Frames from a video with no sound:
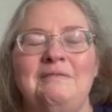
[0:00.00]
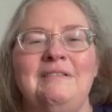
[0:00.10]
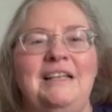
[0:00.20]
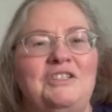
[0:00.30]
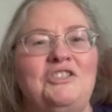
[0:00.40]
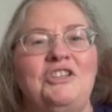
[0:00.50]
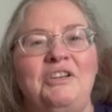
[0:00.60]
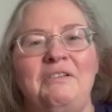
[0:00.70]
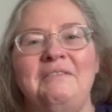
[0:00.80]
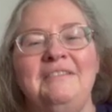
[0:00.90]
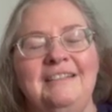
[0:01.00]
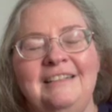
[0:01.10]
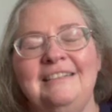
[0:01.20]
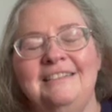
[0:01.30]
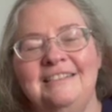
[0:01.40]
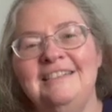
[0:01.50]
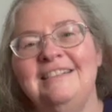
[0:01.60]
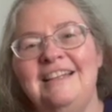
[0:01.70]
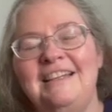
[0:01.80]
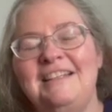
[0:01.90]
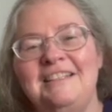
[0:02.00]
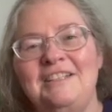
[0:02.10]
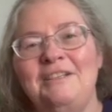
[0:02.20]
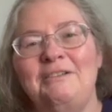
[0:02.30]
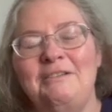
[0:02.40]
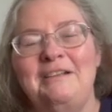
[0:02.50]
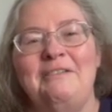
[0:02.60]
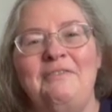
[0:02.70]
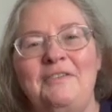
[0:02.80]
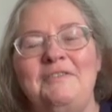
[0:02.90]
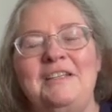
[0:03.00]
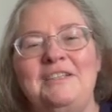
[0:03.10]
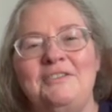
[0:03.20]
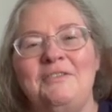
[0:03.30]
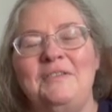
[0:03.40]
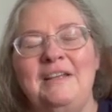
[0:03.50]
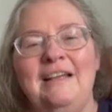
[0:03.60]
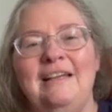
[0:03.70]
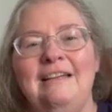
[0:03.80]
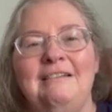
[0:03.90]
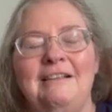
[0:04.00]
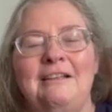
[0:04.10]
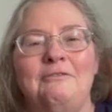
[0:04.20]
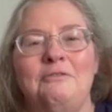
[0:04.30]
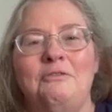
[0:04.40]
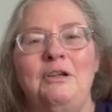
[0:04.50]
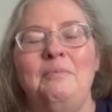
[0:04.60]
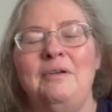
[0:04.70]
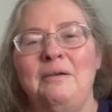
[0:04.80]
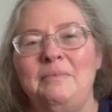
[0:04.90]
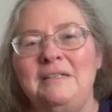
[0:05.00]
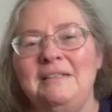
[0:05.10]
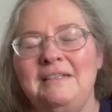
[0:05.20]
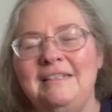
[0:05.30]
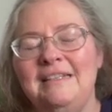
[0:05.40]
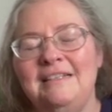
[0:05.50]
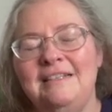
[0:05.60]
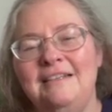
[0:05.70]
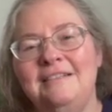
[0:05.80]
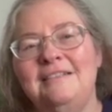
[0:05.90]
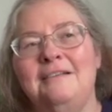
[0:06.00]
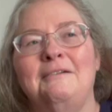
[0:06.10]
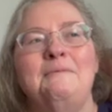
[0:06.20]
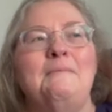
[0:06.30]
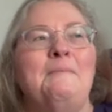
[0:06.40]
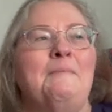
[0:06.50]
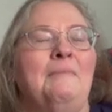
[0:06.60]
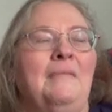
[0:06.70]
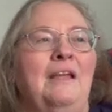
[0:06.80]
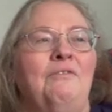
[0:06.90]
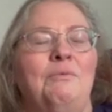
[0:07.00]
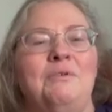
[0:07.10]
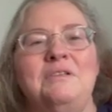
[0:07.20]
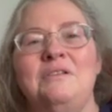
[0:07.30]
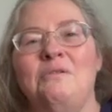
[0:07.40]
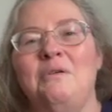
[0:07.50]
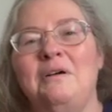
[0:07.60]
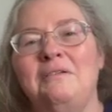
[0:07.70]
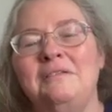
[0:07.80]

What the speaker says: it's June, and it's still in the 50s during the day and creeping up into the 60s. So every once in a while.